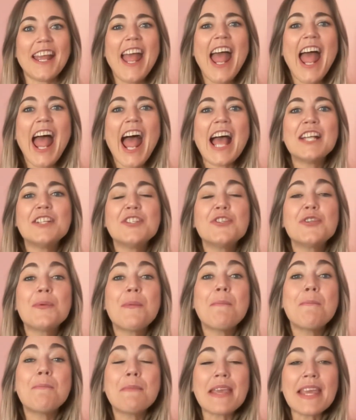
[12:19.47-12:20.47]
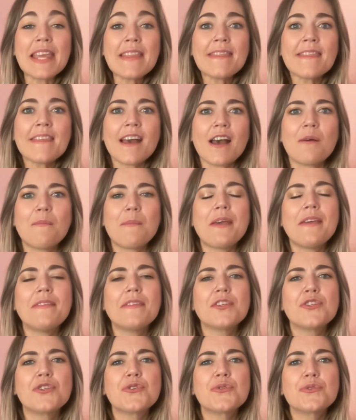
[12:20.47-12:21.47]
And to meet them in
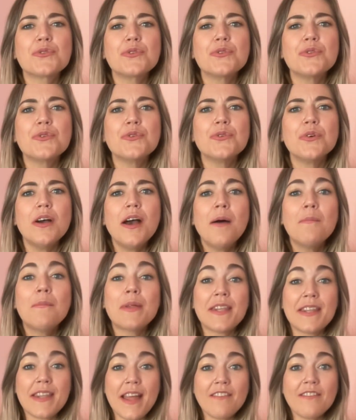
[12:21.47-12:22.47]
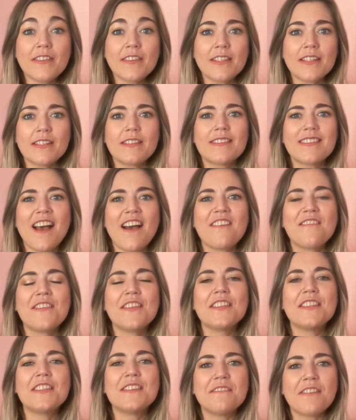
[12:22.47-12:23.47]
the true benevolence of the
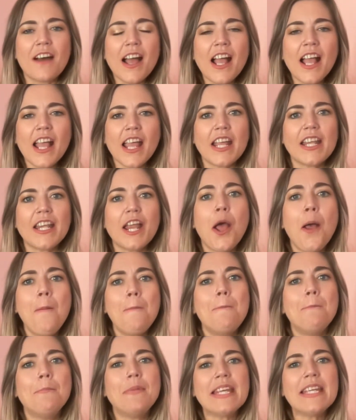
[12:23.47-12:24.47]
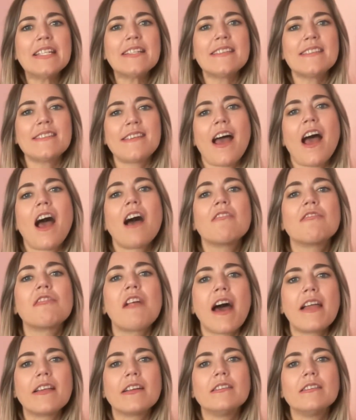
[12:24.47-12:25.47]
divine means to have
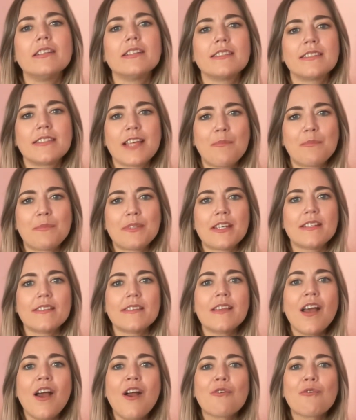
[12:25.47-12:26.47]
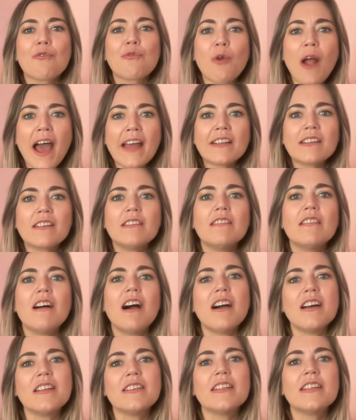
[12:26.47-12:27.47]
radical acceptance, radical
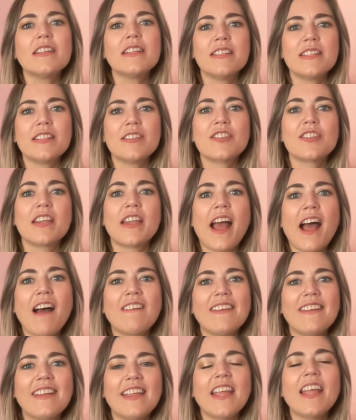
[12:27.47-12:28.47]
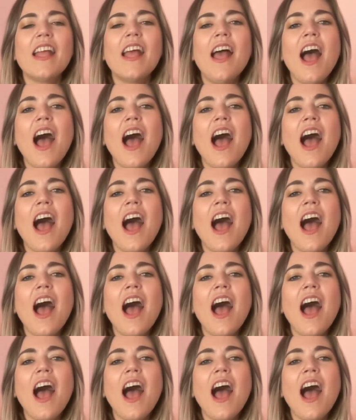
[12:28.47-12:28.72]
unconditionality.